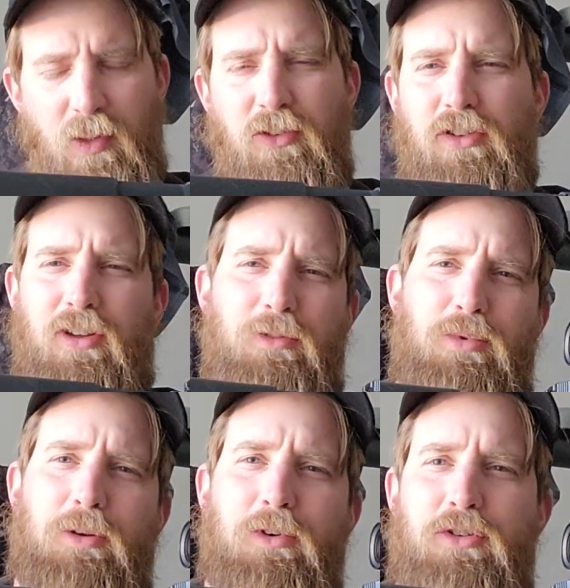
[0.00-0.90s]
so that's
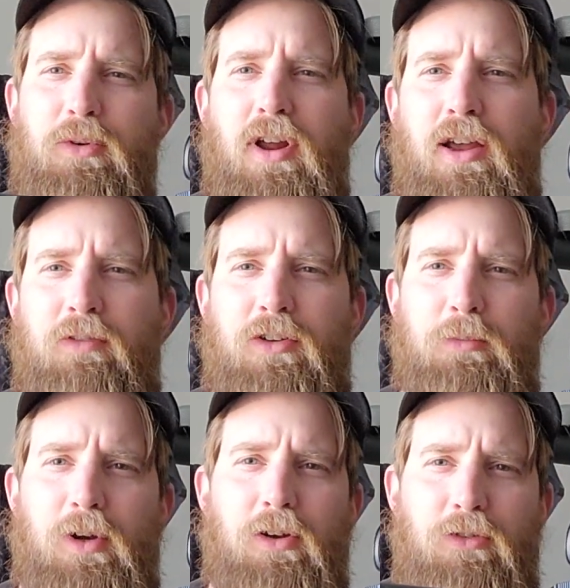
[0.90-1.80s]
pretty much what I have
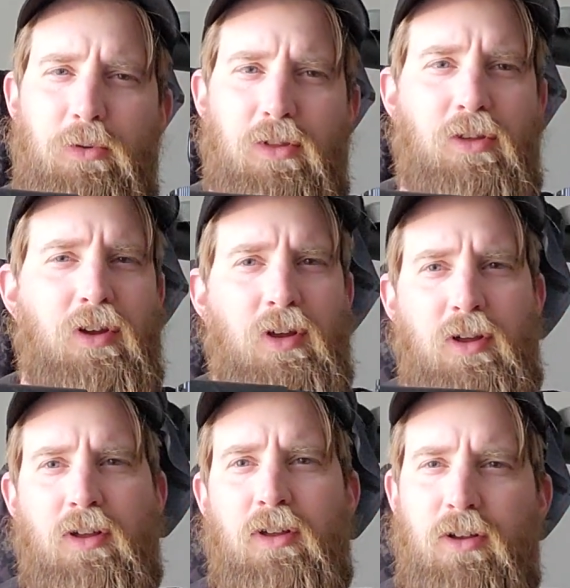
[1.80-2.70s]
experience with
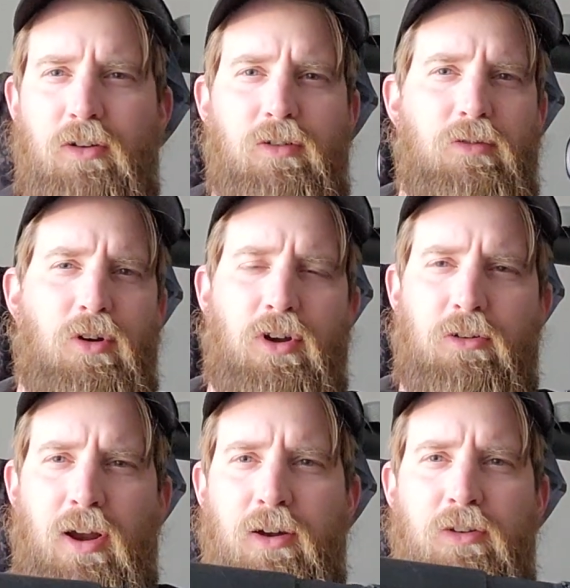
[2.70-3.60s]
running
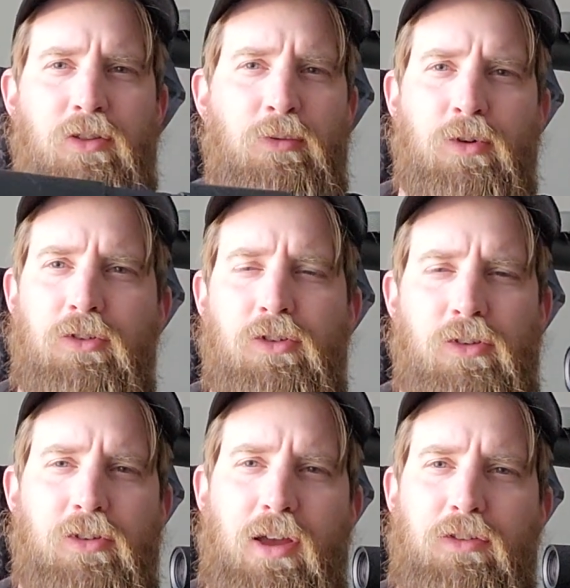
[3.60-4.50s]
around in the woods
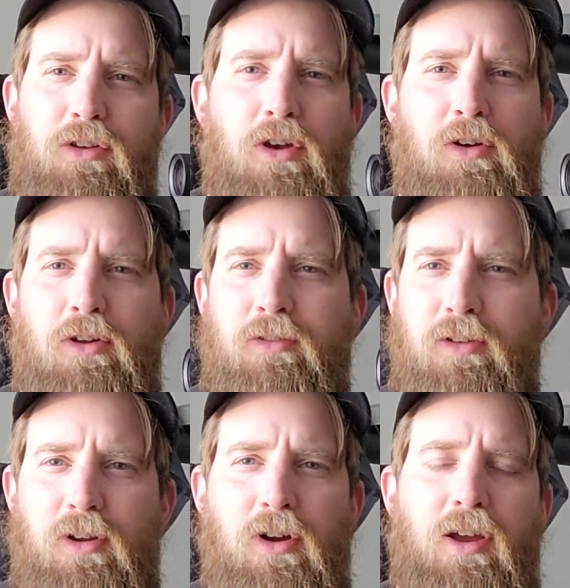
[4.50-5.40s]
in South Dakota.
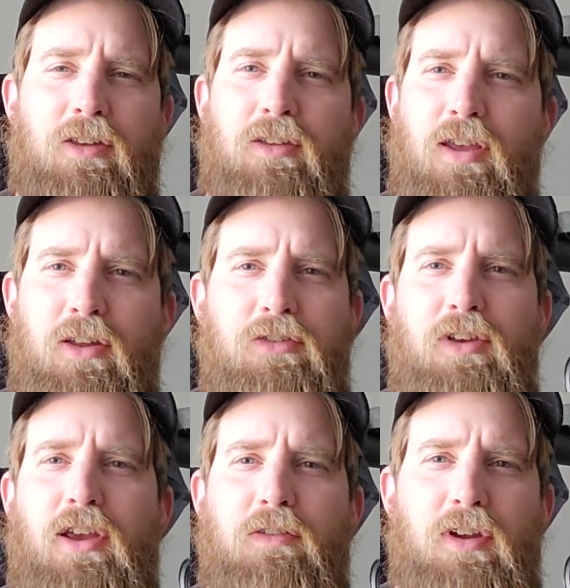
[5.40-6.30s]
You know, I can't
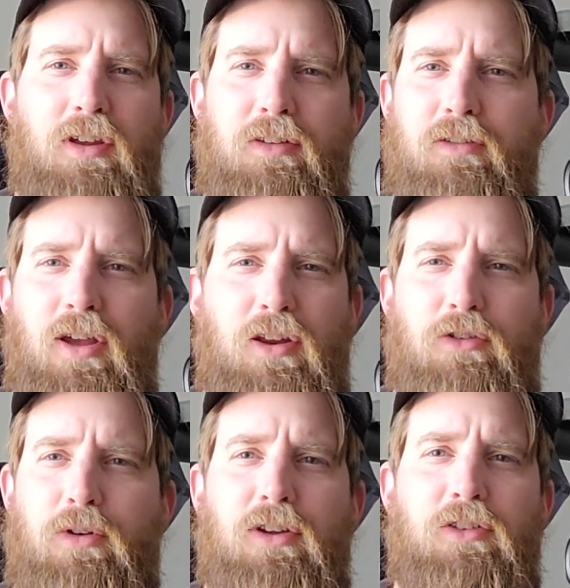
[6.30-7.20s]
say I have any kind of
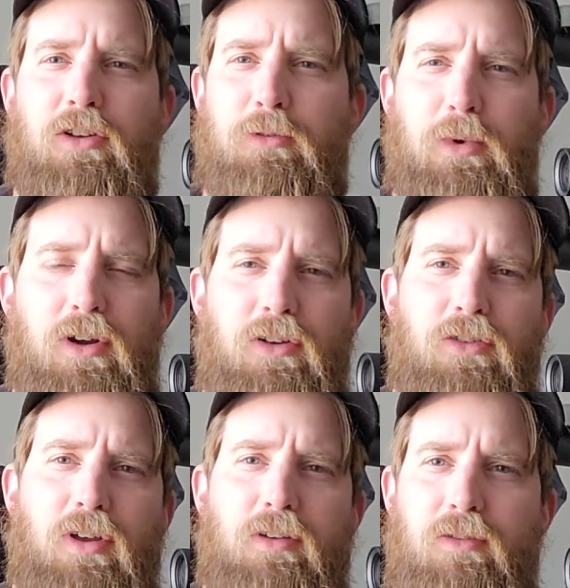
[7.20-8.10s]
crazy experience
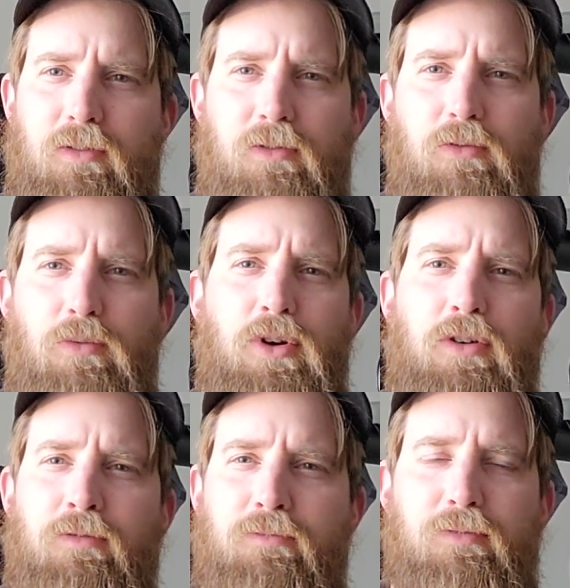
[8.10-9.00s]
like
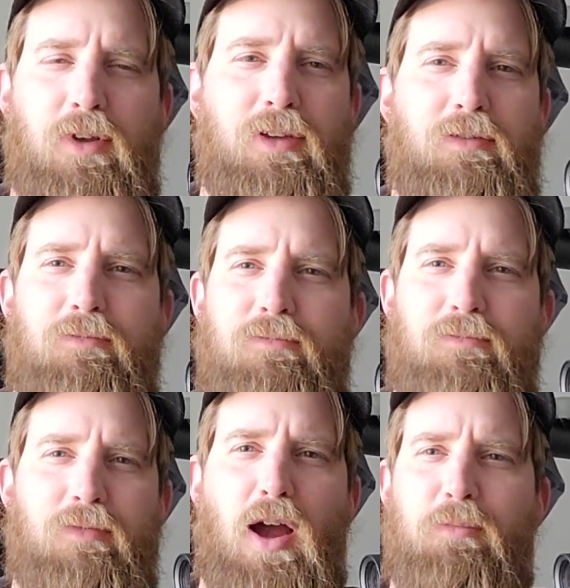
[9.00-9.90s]
real like
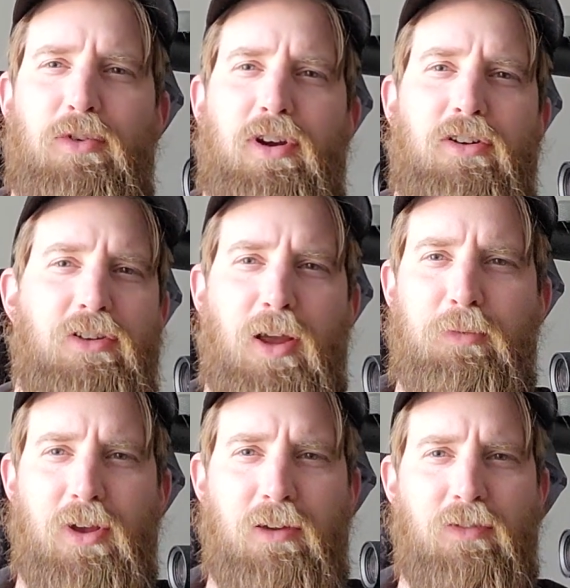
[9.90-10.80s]
operator
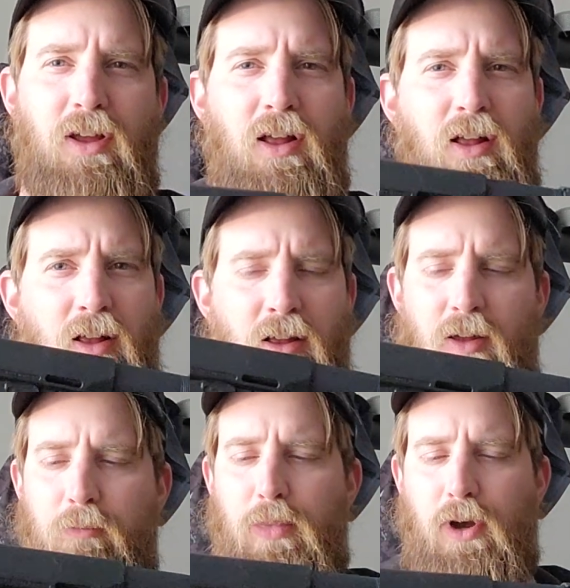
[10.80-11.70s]
types have.
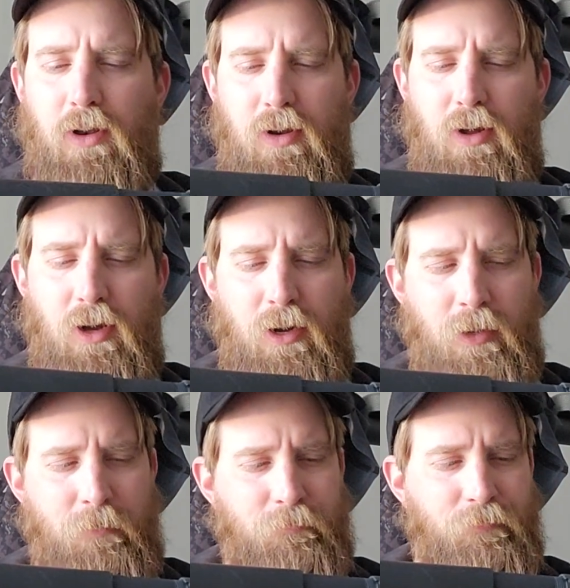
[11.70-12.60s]
But
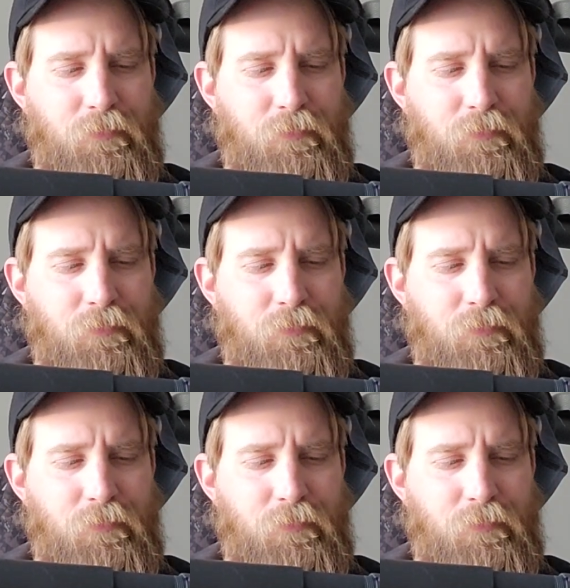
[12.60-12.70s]
the